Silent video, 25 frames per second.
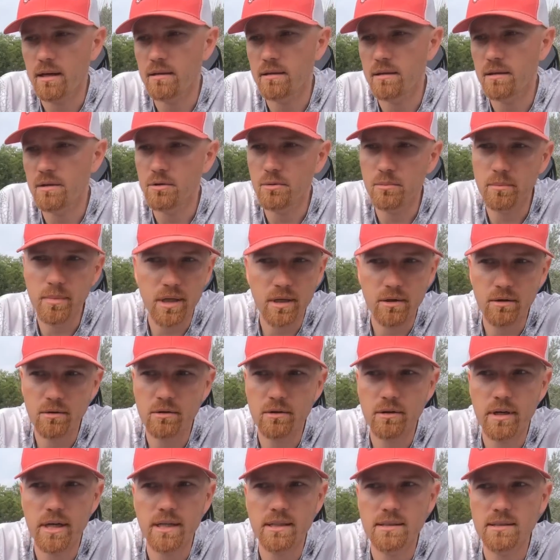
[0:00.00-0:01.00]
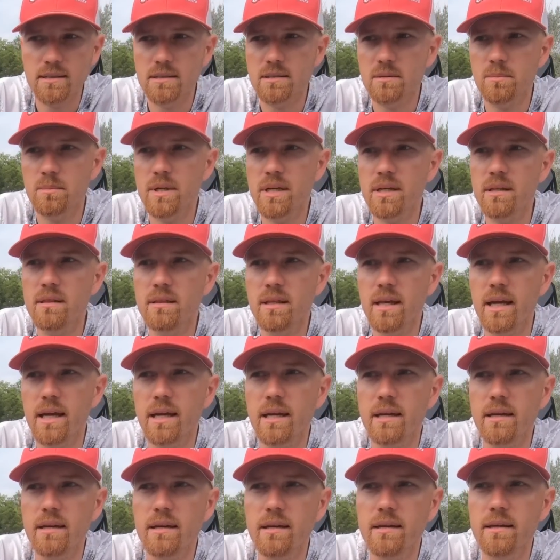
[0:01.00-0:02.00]
The new minnow craze is a big
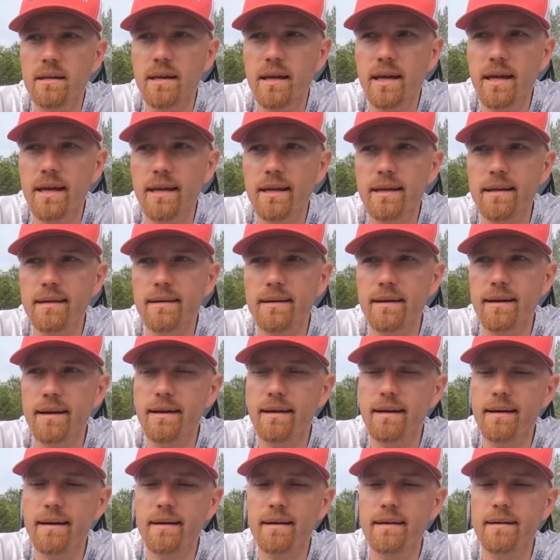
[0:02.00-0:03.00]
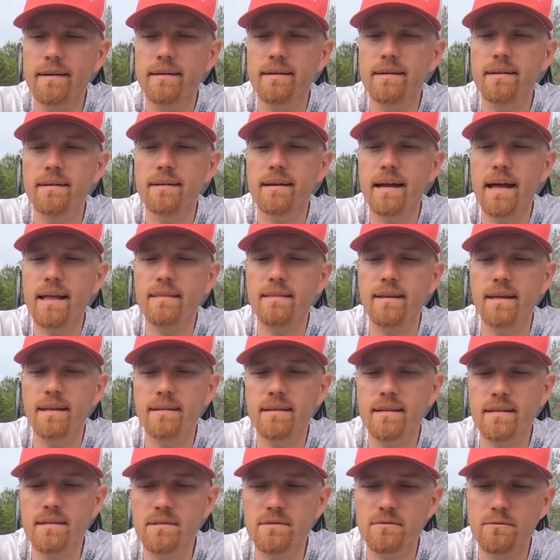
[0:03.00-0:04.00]
thing, and I
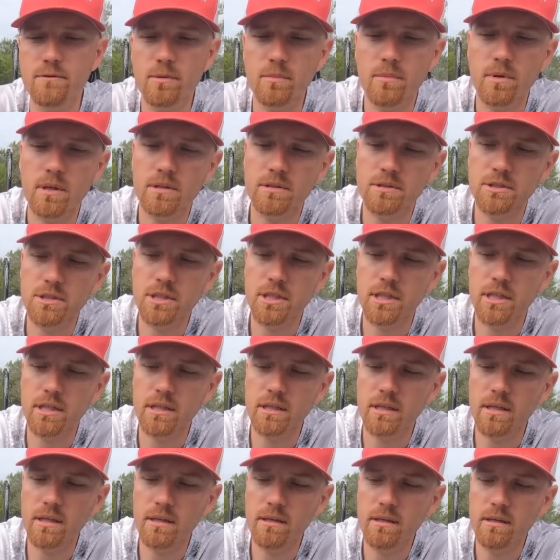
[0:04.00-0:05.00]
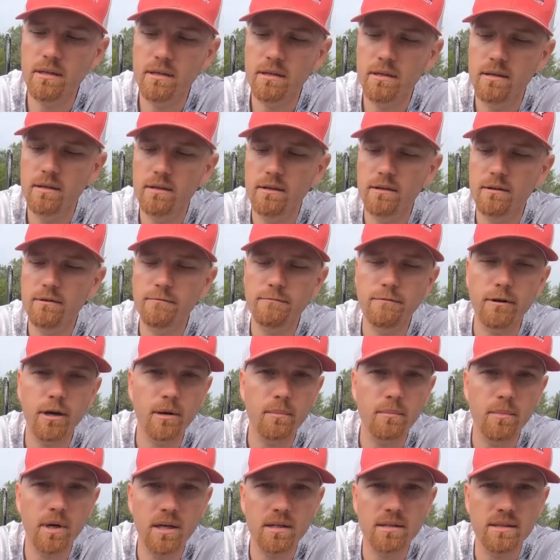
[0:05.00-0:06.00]
think this football jig
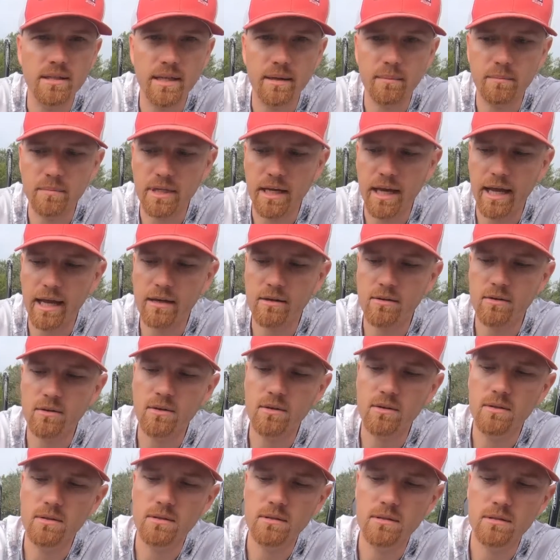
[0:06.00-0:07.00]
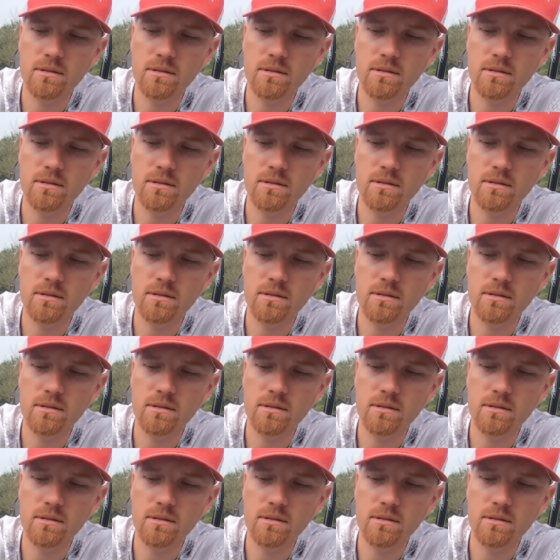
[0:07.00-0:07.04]
from Untamed Tackle